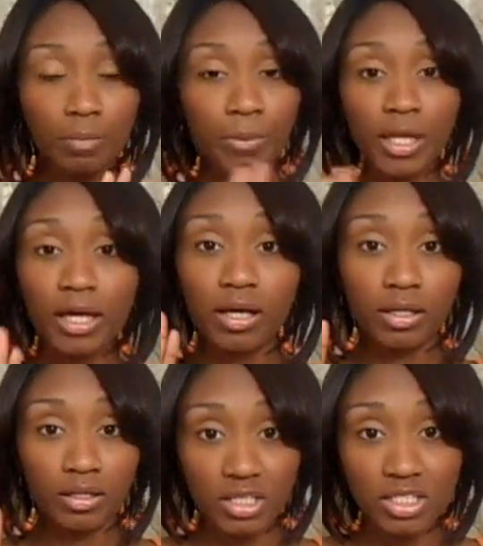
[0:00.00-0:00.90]
pick
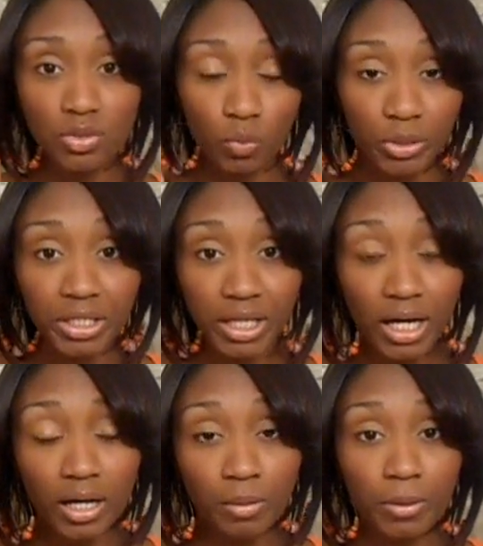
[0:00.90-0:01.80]
this
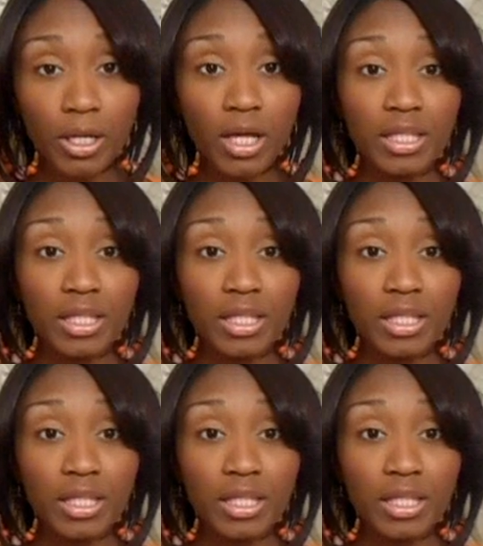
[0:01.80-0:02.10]
wig up.